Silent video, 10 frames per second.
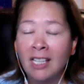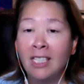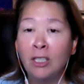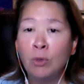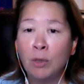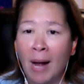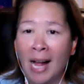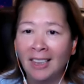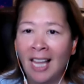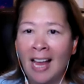this was my
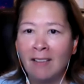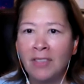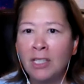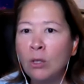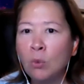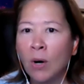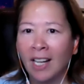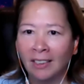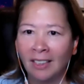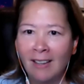life. This is what I
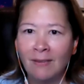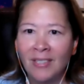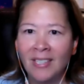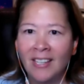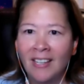mm-hmm. lived.